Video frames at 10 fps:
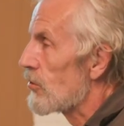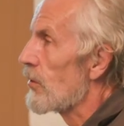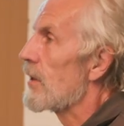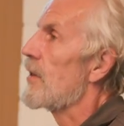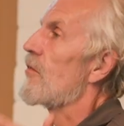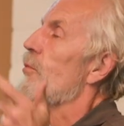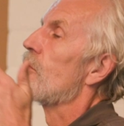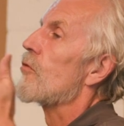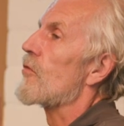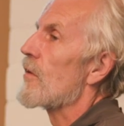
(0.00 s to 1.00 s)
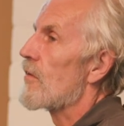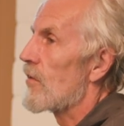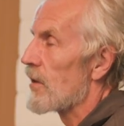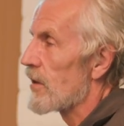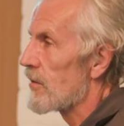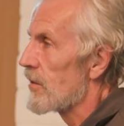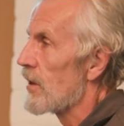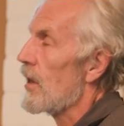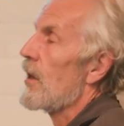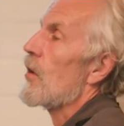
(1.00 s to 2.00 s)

doing is producing synergy.